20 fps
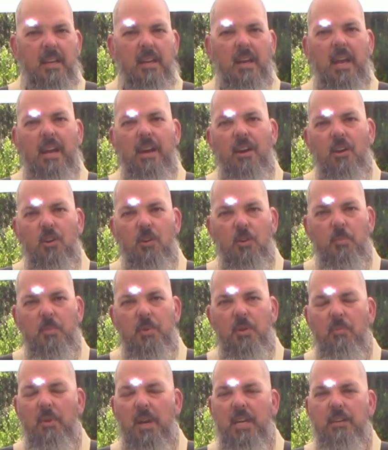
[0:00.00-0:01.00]
at home
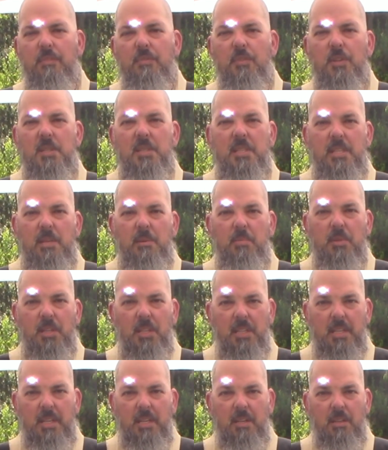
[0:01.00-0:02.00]
and ready for a deep
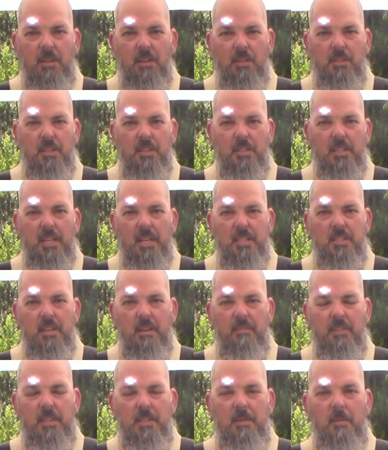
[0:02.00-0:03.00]
clean on your Dutch
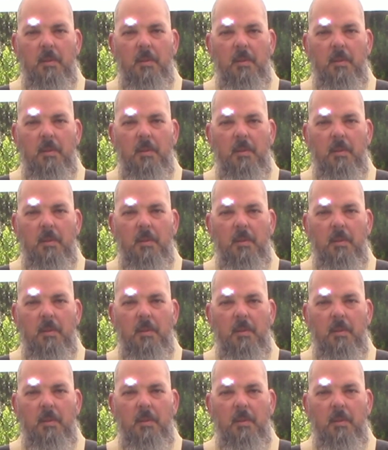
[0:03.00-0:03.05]
oven.